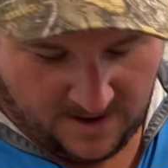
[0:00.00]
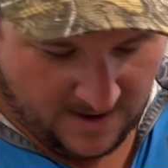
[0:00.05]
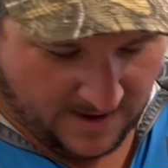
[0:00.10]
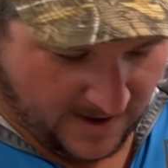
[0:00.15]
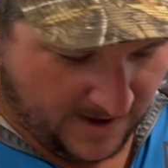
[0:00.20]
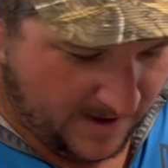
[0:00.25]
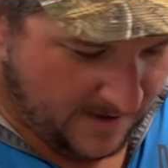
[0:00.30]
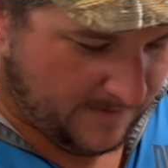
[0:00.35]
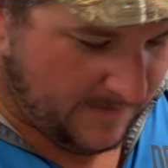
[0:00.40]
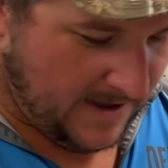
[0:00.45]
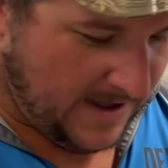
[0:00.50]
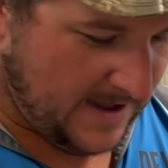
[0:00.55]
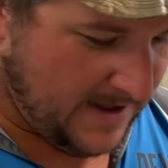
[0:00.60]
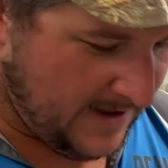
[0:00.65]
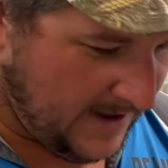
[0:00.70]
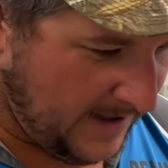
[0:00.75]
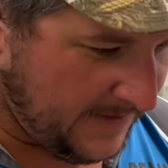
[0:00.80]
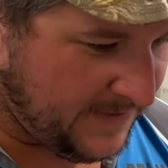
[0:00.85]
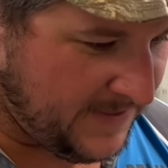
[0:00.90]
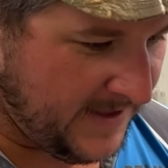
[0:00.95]

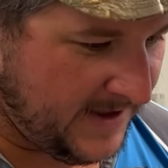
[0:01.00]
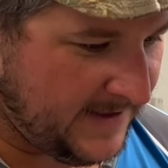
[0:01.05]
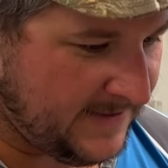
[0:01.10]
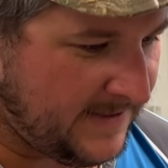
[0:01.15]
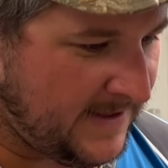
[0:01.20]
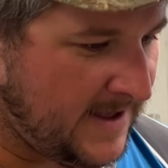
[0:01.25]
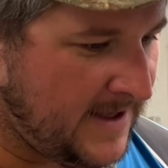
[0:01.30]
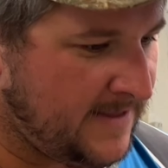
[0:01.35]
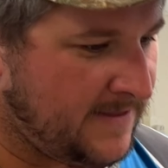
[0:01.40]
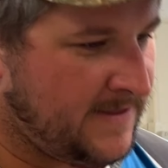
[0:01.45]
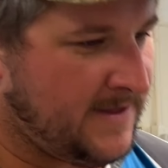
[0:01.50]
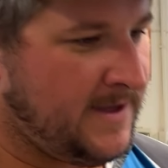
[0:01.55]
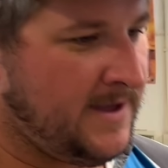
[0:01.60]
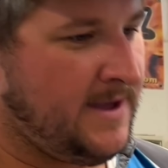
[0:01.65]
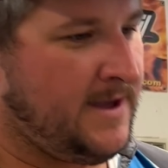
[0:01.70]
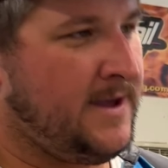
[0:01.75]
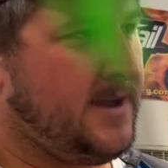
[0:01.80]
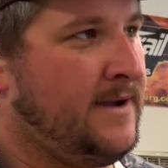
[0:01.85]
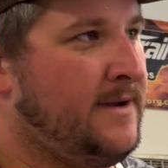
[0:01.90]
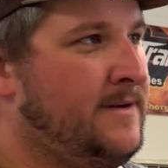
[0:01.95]
I think that
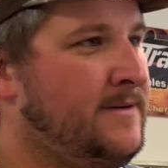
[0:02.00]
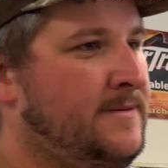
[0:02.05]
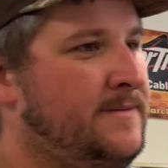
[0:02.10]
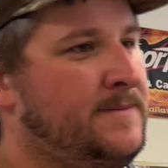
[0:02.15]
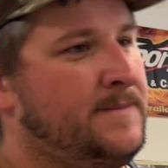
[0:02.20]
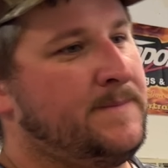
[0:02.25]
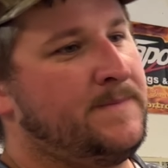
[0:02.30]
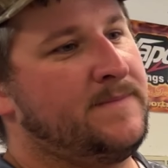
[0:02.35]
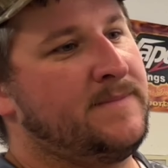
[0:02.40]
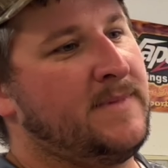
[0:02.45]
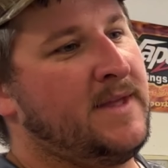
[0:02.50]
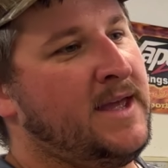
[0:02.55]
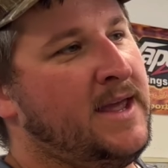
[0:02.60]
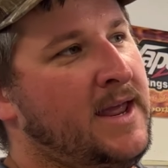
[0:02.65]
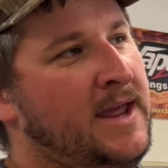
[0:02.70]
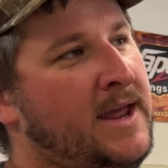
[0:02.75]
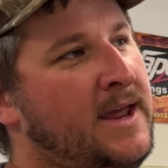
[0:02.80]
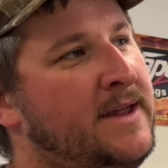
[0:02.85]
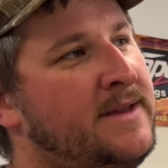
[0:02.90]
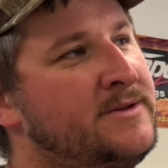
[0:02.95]
the
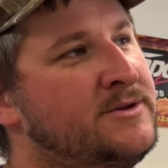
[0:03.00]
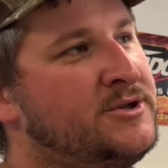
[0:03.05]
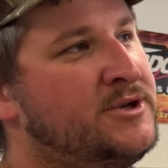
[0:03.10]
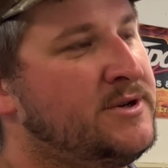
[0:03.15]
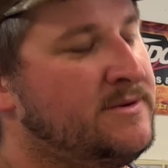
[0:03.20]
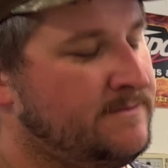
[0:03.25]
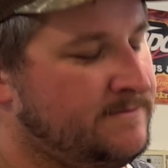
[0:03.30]
hinge